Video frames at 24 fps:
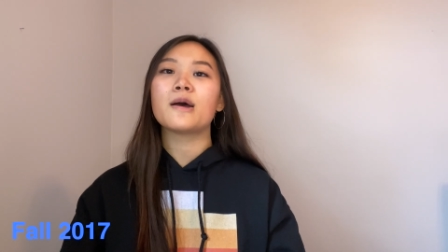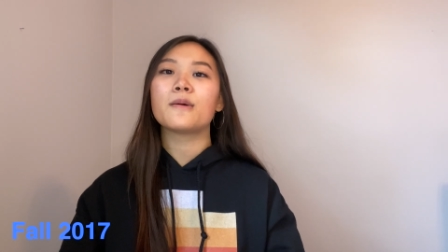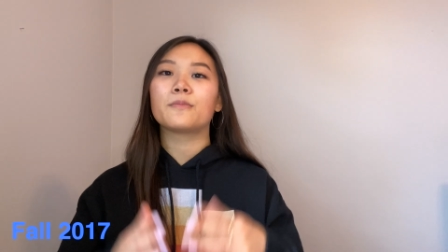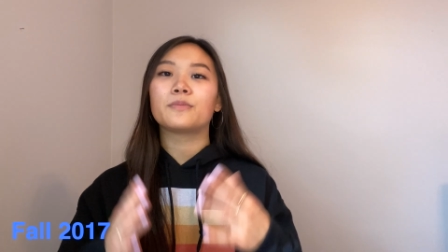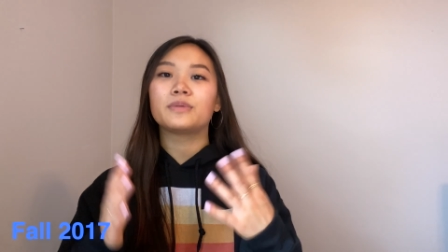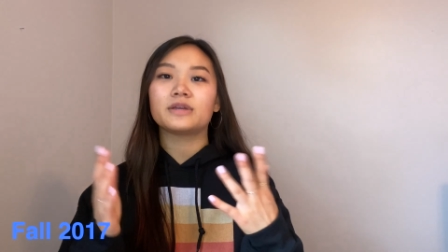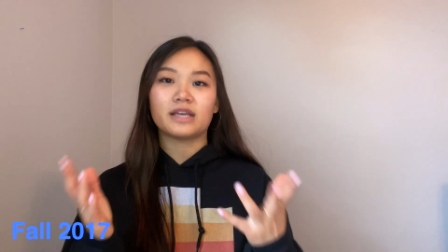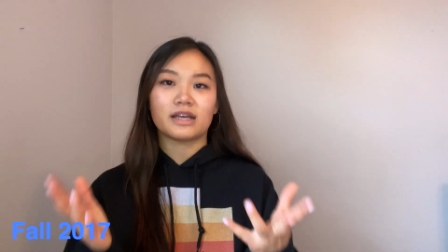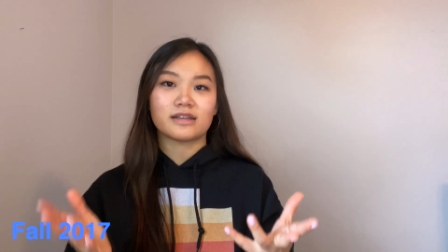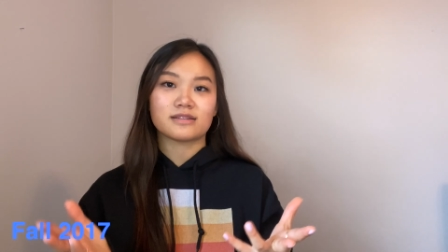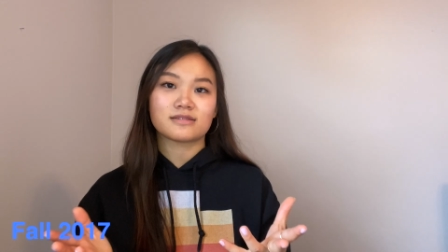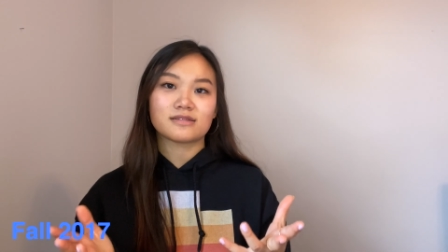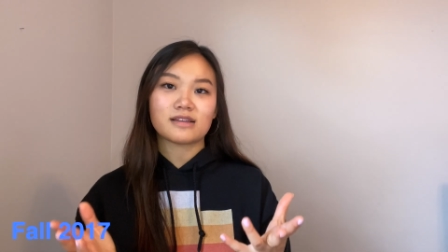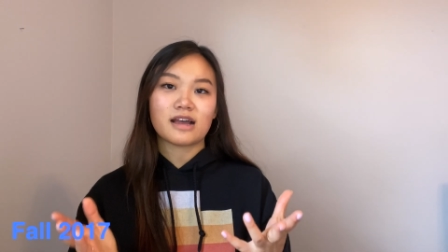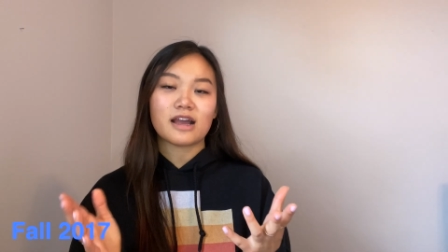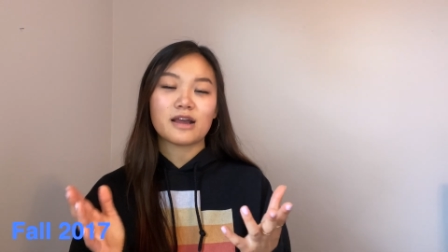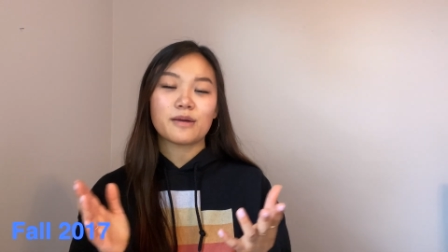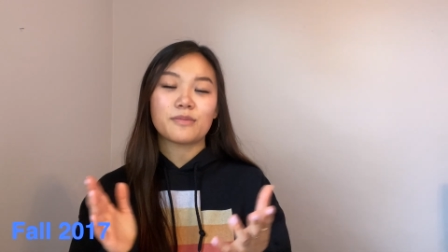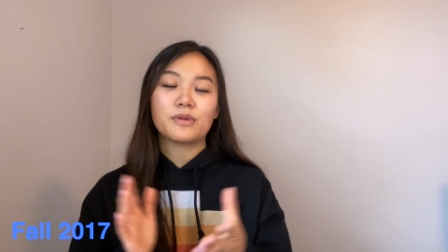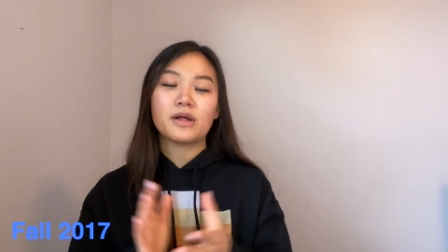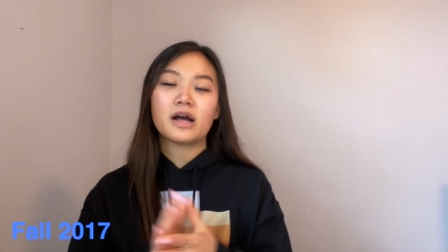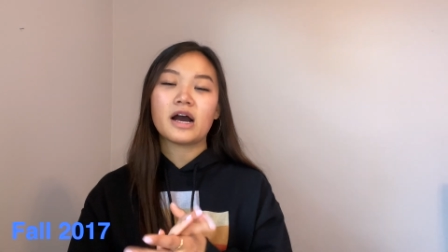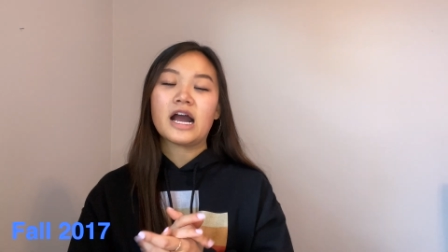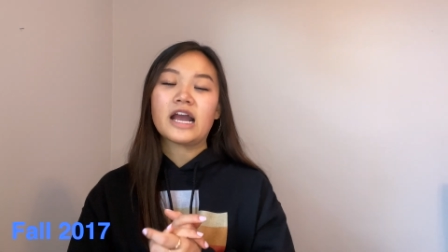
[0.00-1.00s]
But yes, I
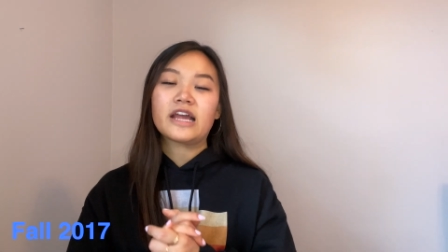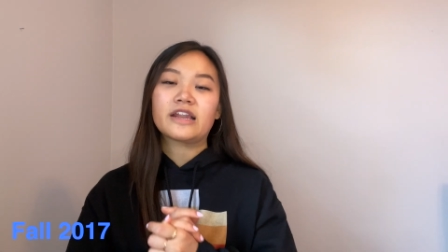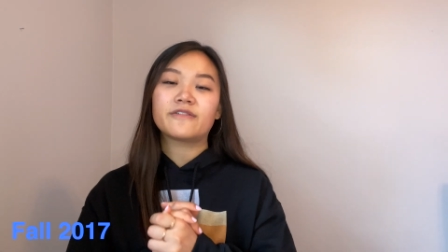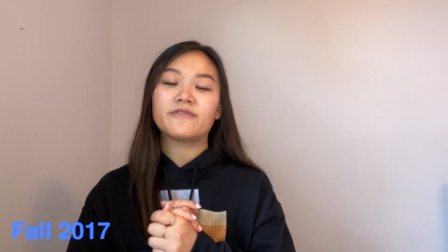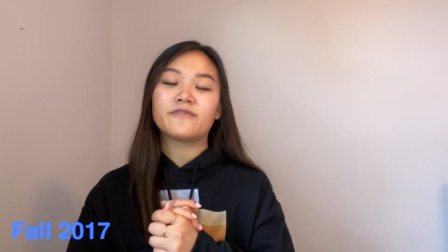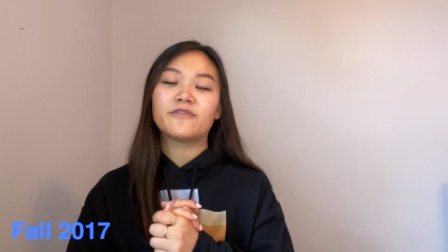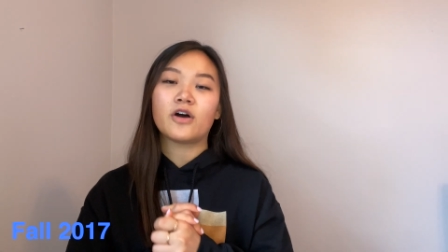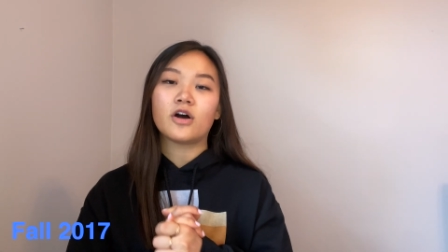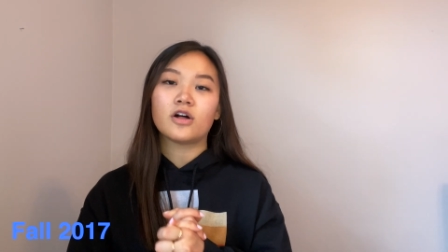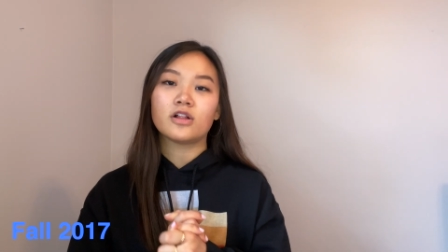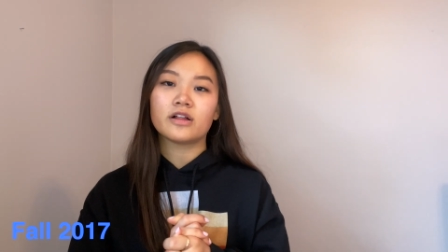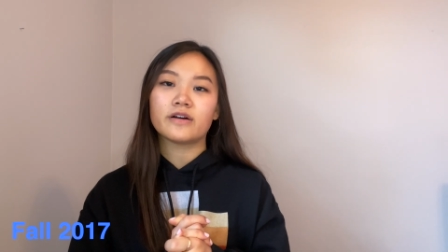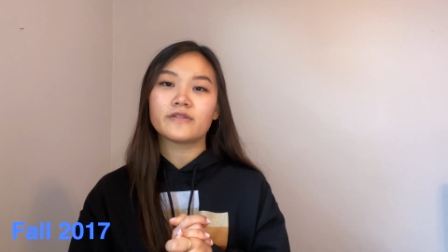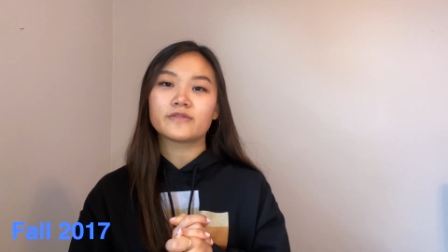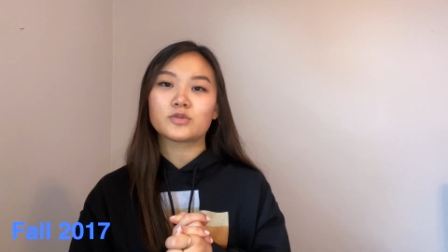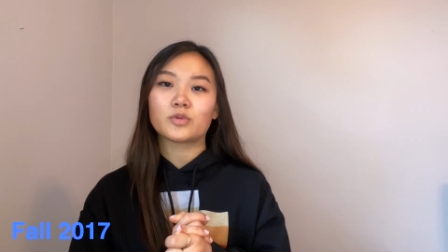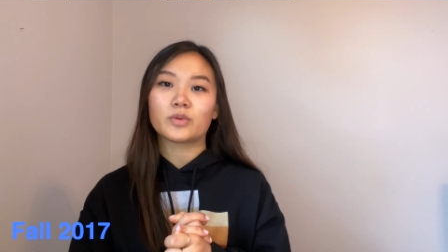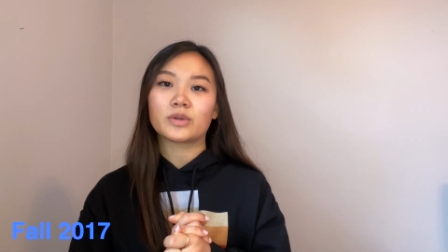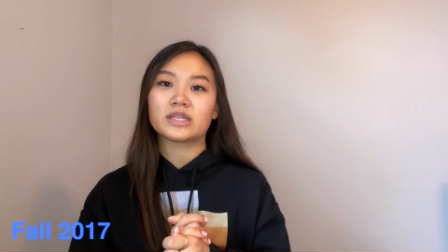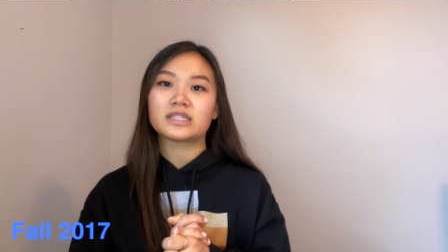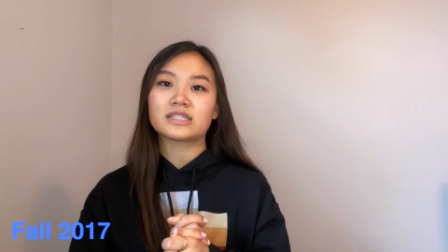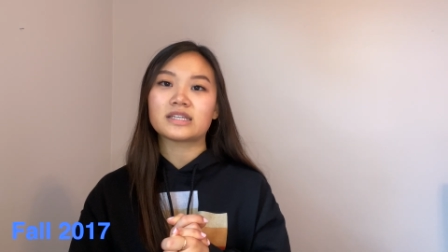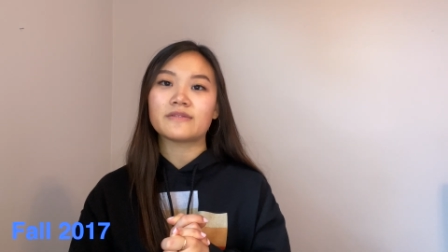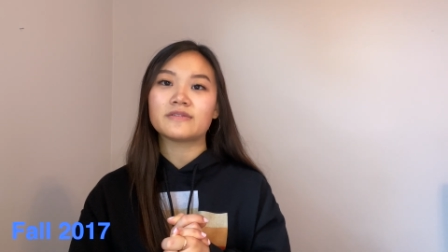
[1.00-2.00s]
applied fall of
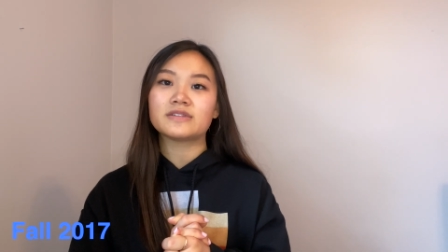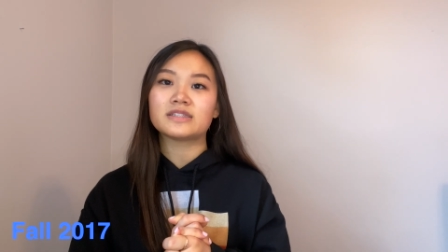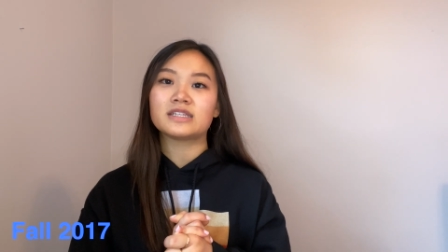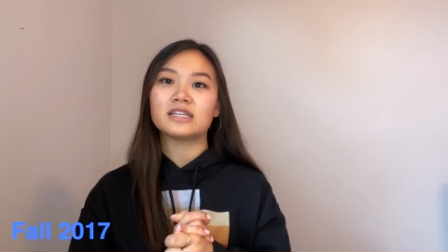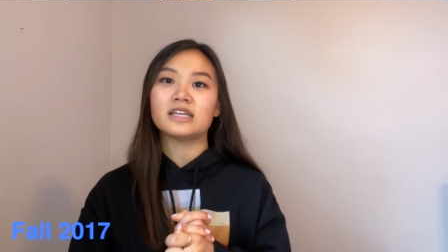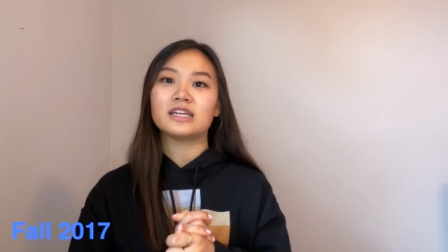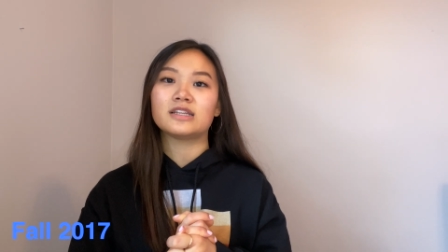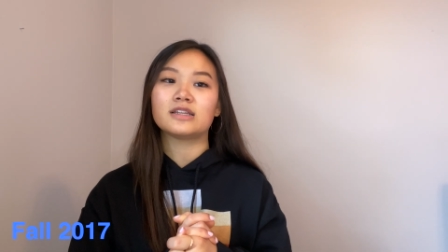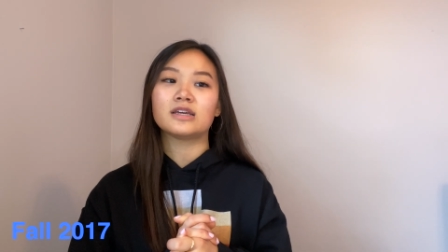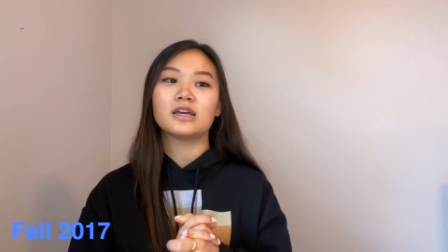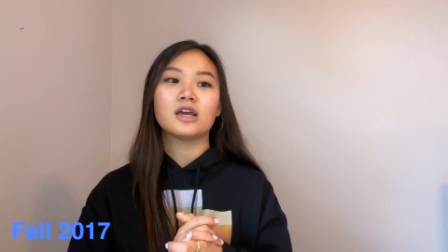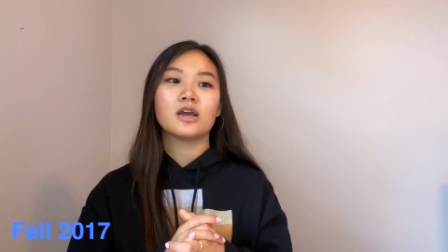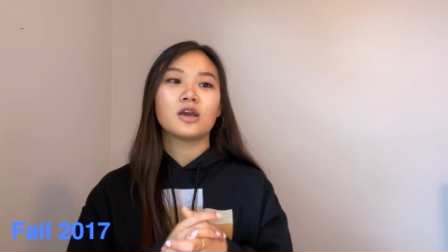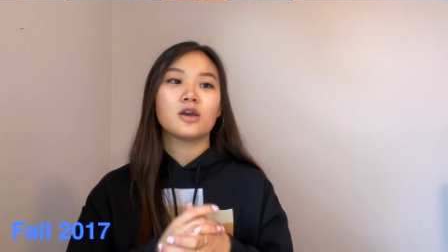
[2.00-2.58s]
2017,